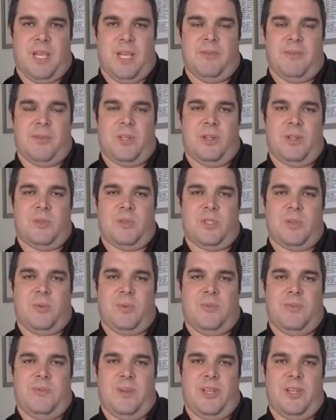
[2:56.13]
I have a closing
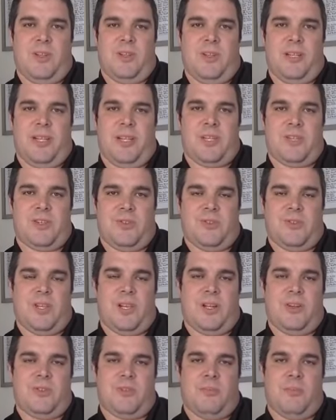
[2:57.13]
with Fidelity National
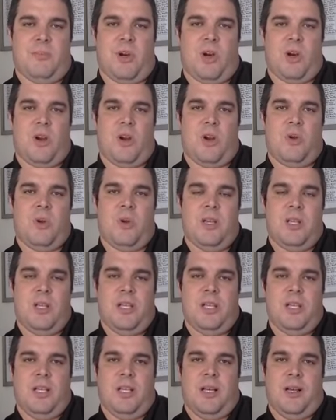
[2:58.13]
Title tomorrow.
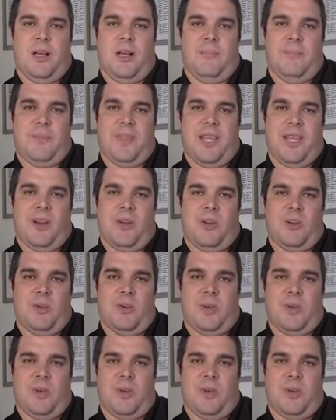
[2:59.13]
They are